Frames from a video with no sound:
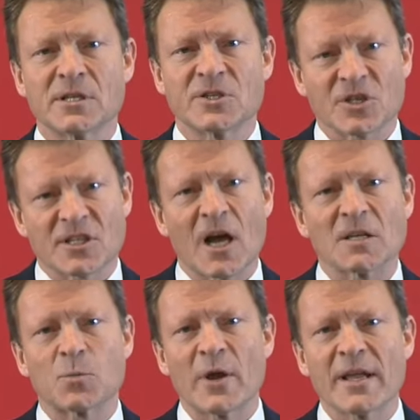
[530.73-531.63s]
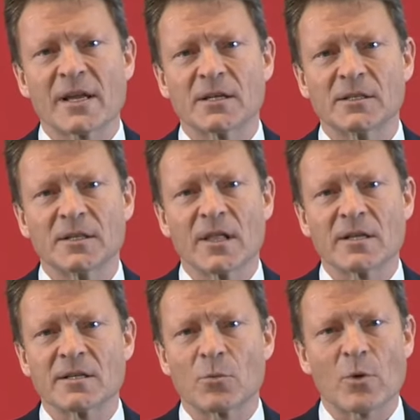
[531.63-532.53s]
Just last week,
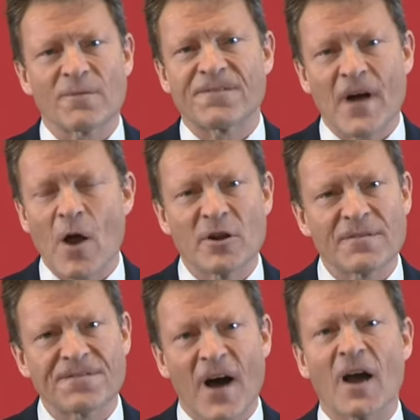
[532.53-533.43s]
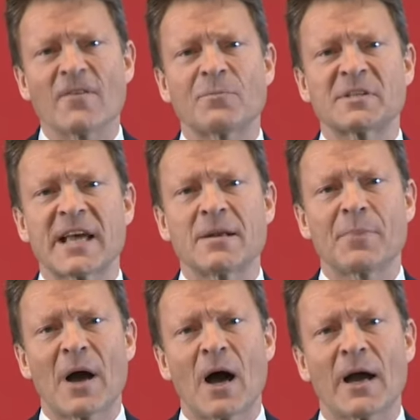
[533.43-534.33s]
We were only
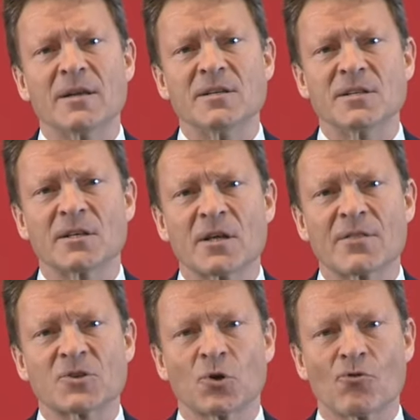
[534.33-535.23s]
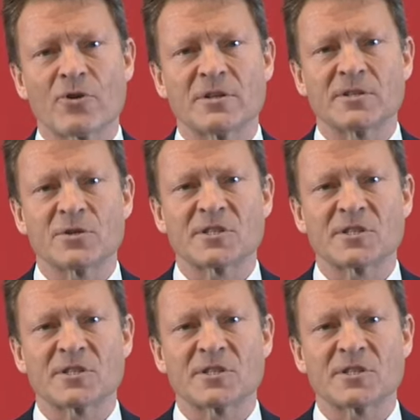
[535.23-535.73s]
5% behind the Tories,